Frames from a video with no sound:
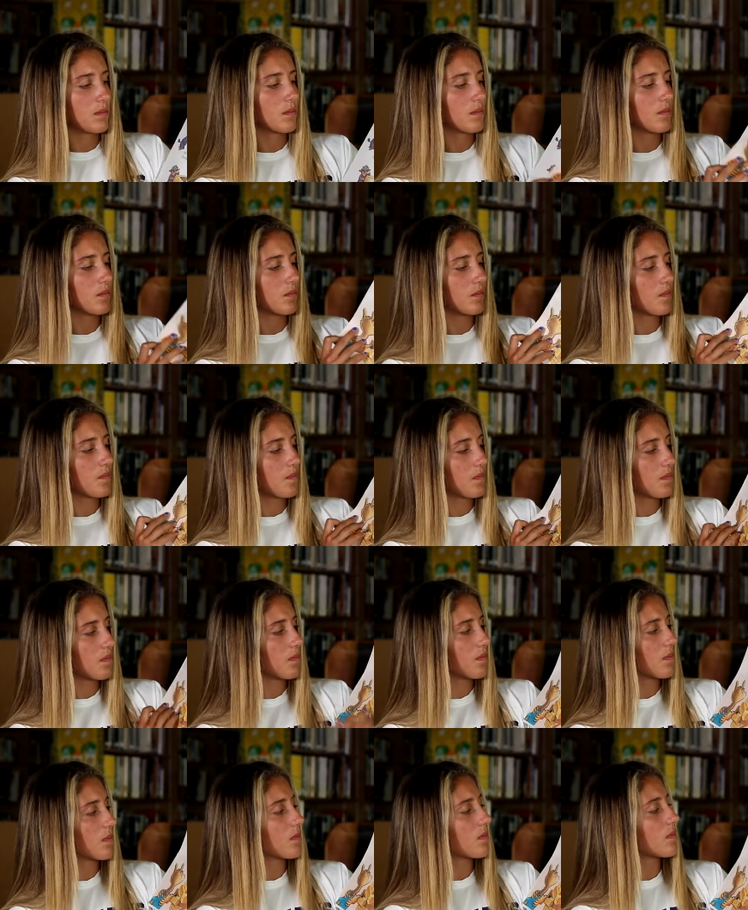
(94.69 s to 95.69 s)

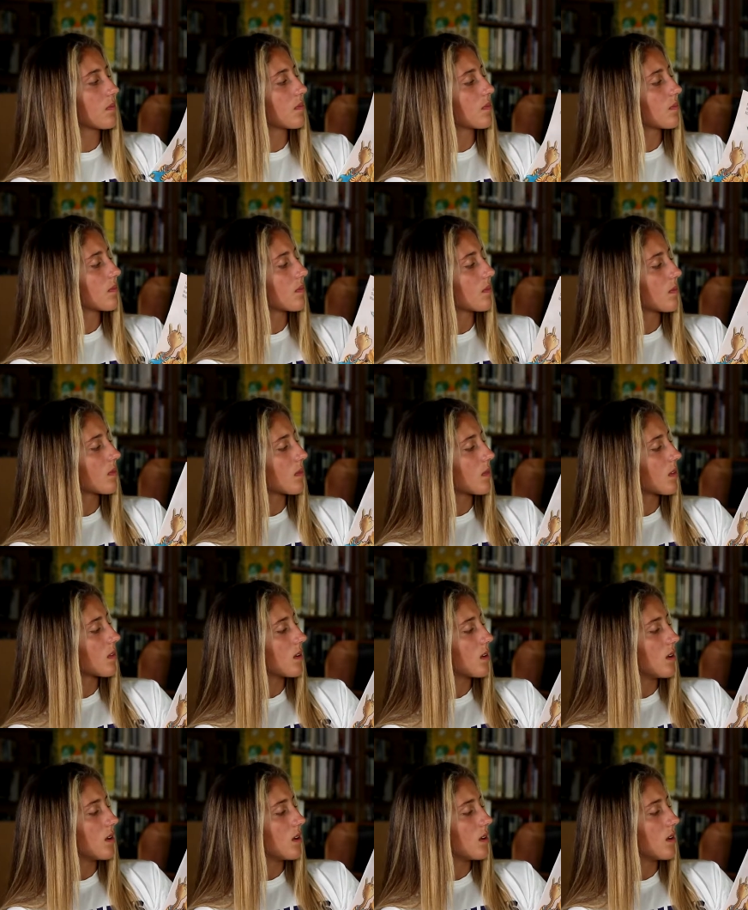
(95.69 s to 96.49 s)
(silence)